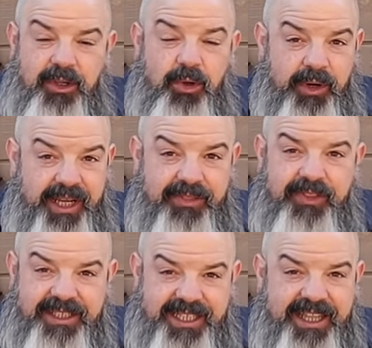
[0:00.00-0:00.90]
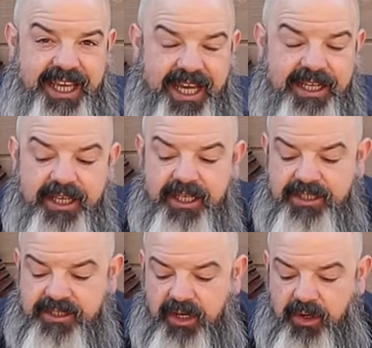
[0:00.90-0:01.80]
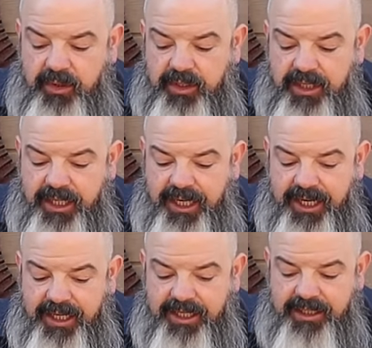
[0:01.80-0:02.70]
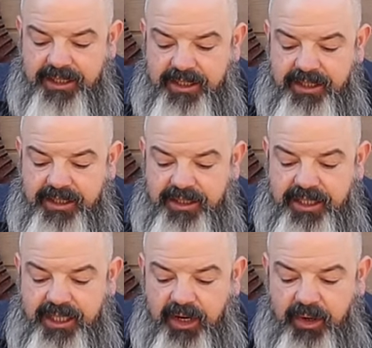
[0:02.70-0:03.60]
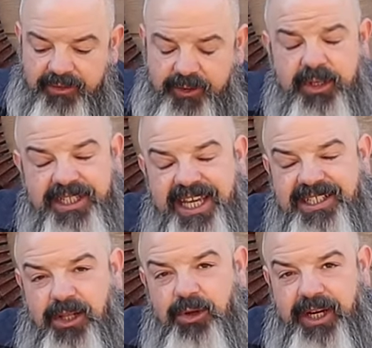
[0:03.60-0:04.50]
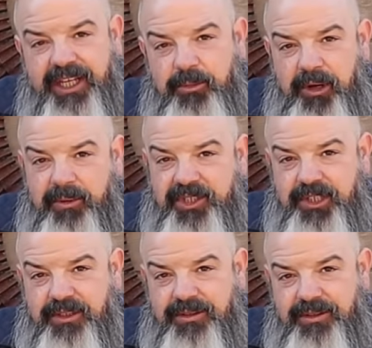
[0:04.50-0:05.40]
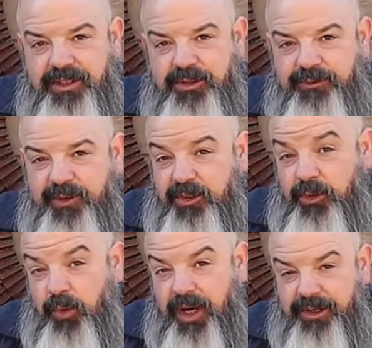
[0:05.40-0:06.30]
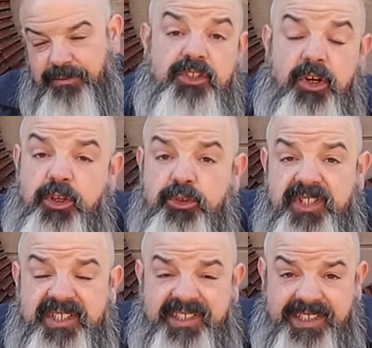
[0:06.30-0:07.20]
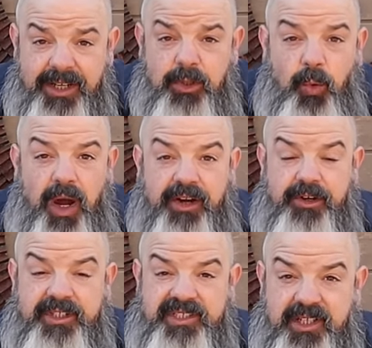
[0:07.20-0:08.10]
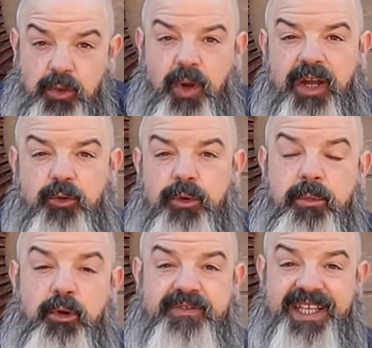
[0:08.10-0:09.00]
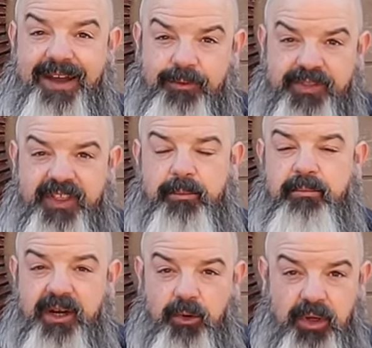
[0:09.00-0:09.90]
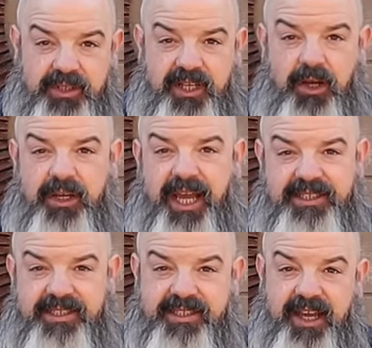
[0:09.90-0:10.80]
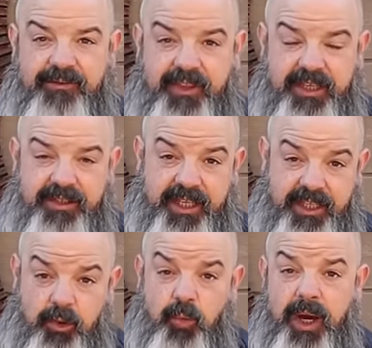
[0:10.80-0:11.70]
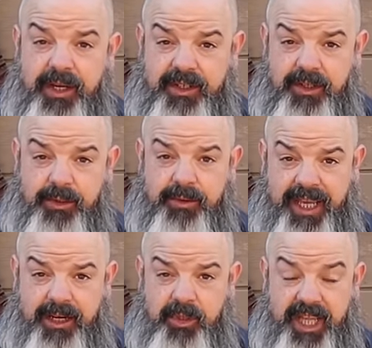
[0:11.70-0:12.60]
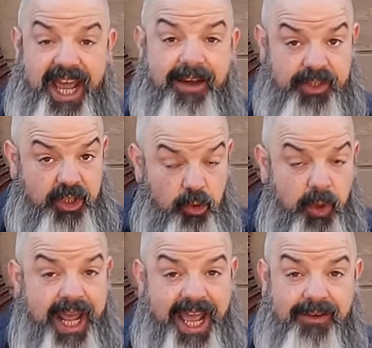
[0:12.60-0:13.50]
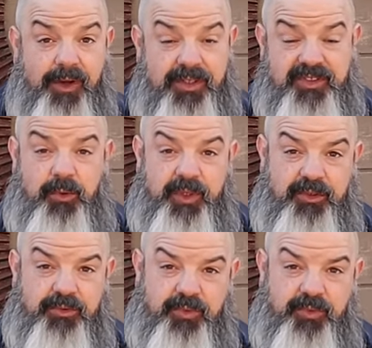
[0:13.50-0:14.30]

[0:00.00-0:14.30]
chlorine, things like that. So, uh, you know, if you can taste chlorine, you probably should use filtered water. Don't use distilled water. Distilled water removes everything, minerals, all kinds of stuff that, that you want your animal to have and you want to have also when you